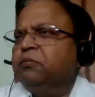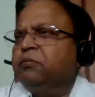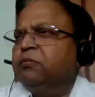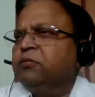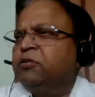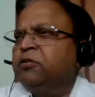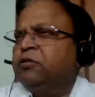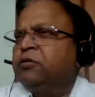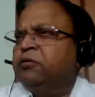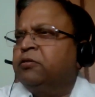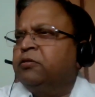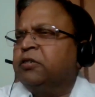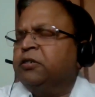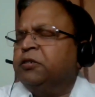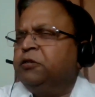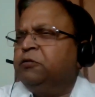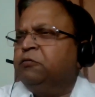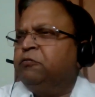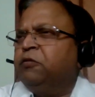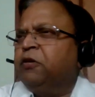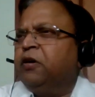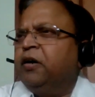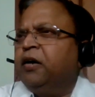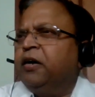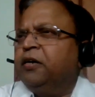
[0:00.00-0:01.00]

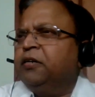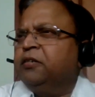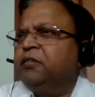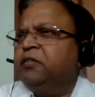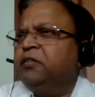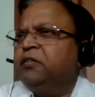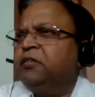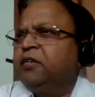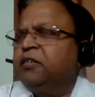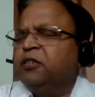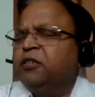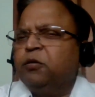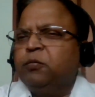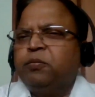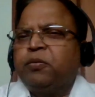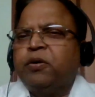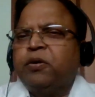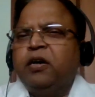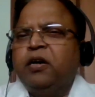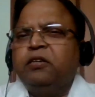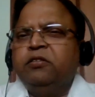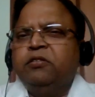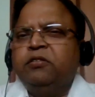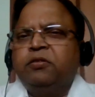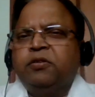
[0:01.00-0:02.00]
certified
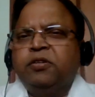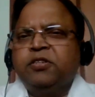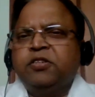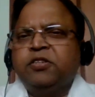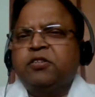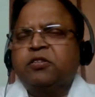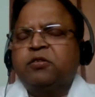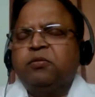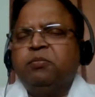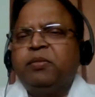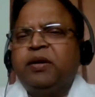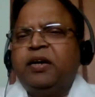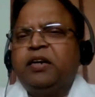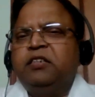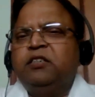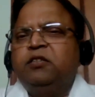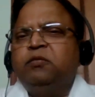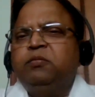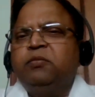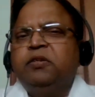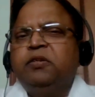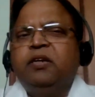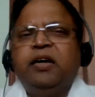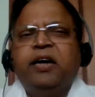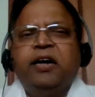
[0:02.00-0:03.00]
enterprise risk
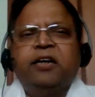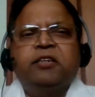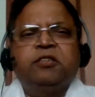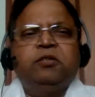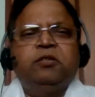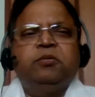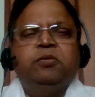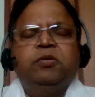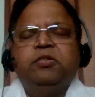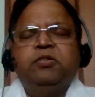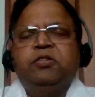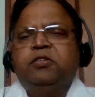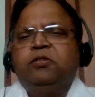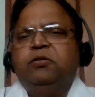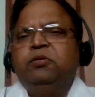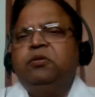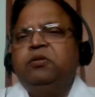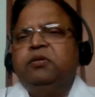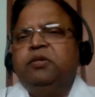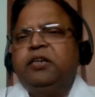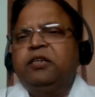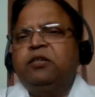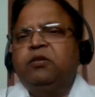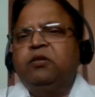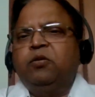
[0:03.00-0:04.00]
management actuaries,
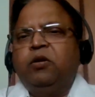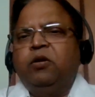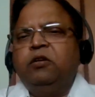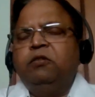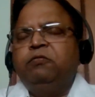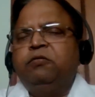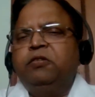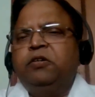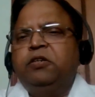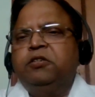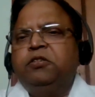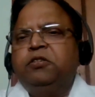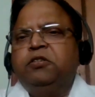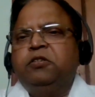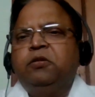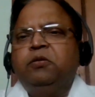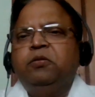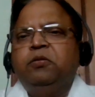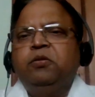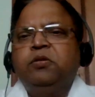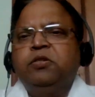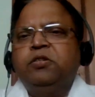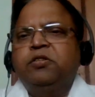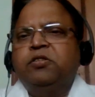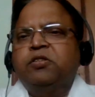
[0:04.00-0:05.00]
that qualification
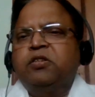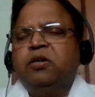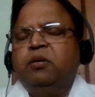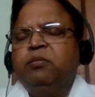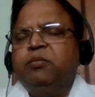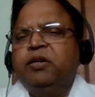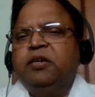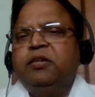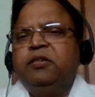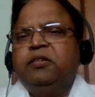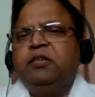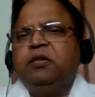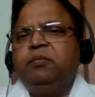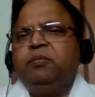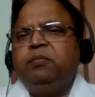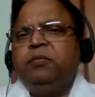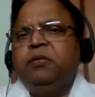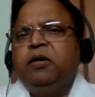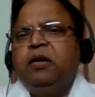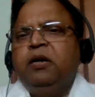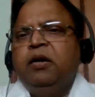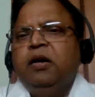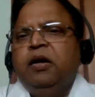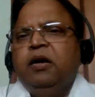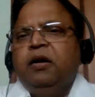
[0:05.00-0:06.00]
is coming it up,
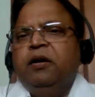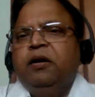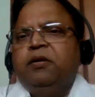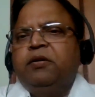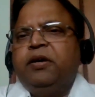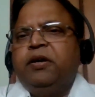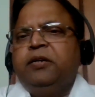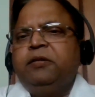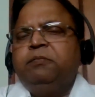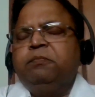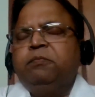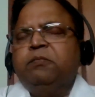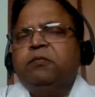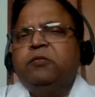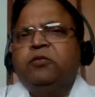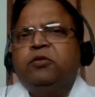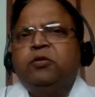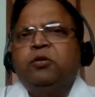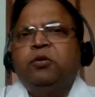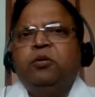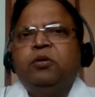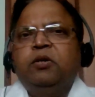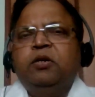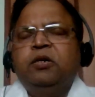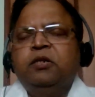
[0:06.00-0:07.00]
right?
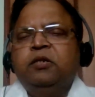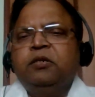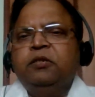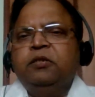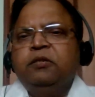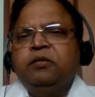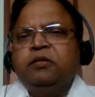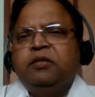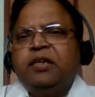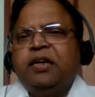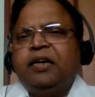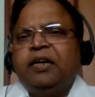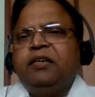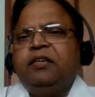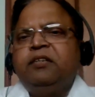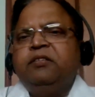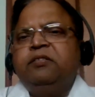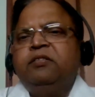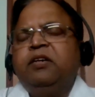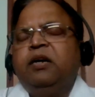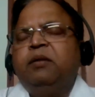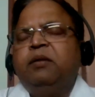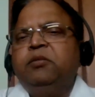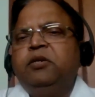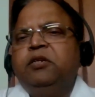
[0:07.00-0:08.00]
So that
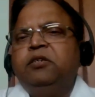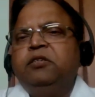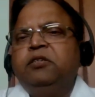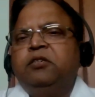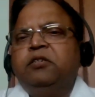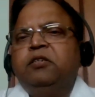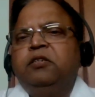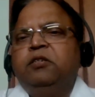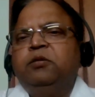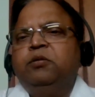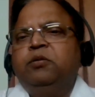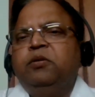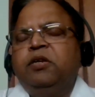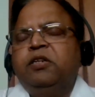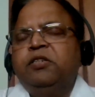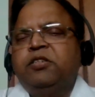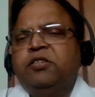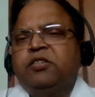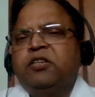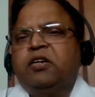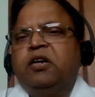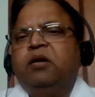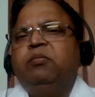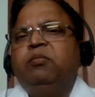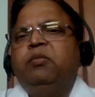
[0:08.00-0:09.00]
examination
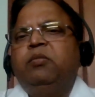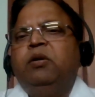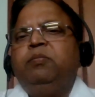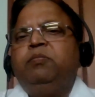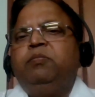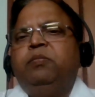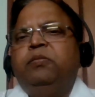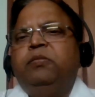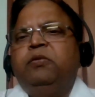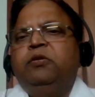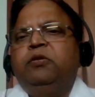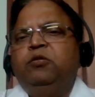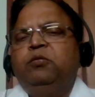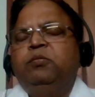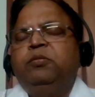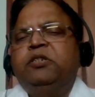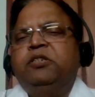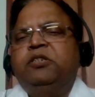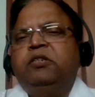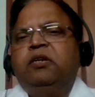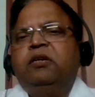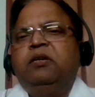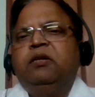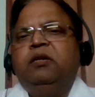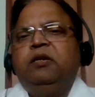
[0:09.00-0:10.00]
has come up to
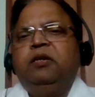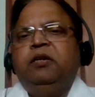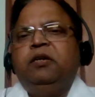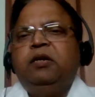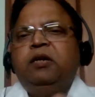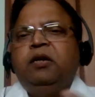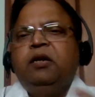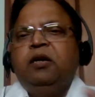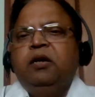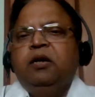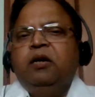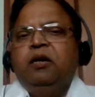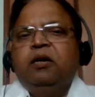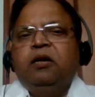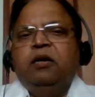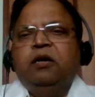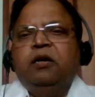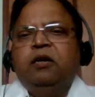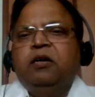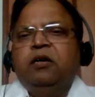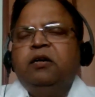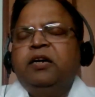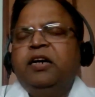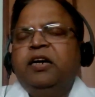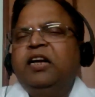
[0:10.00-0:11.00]
basically
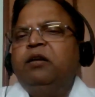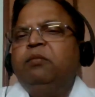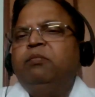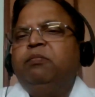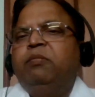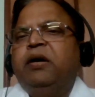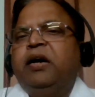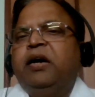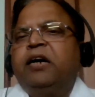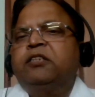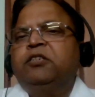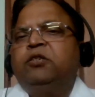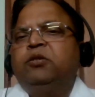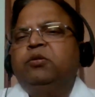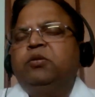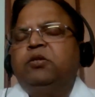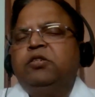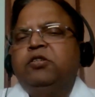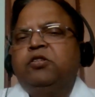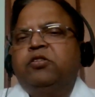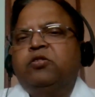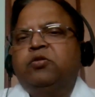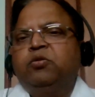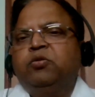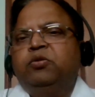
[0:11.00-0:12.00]
help
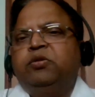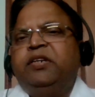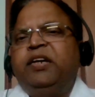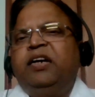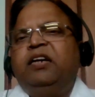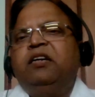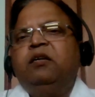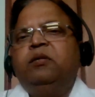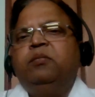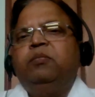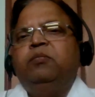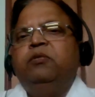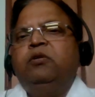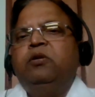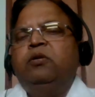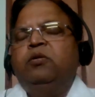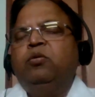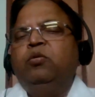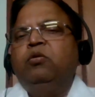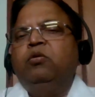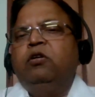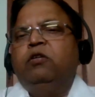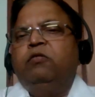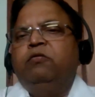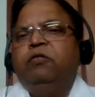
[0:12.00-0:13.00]
actuaries to take up the
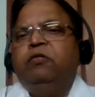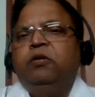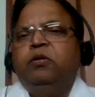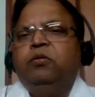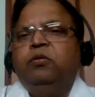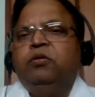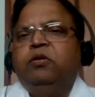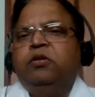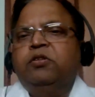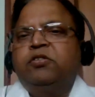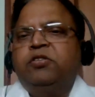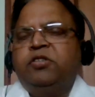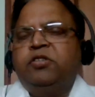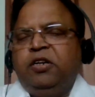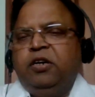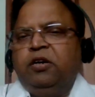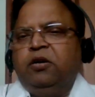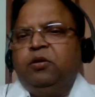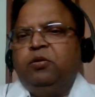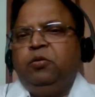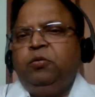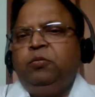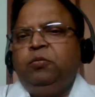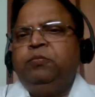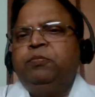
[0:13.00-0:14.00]
role of, the
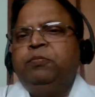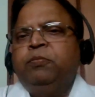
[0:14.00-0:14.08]
CRO.